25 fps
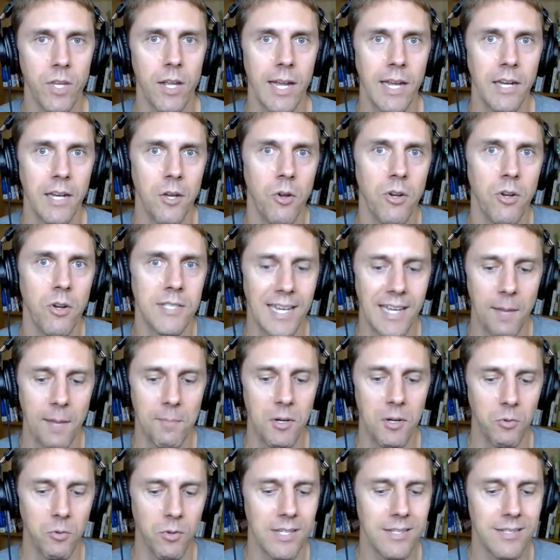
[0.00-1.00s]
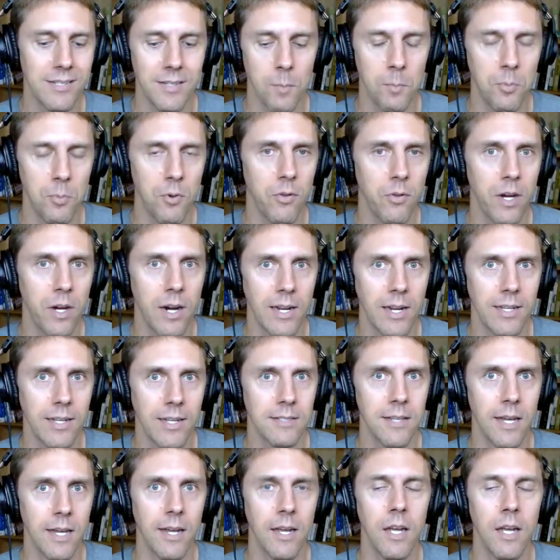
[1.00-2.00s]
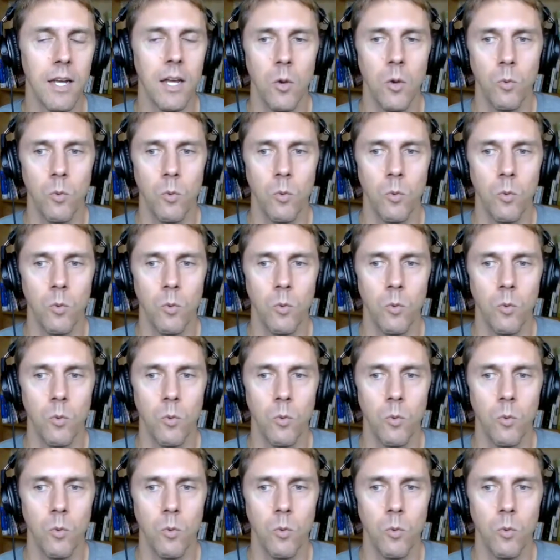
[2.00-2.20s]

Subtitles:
And notice I kept it really simple there. I didn't say,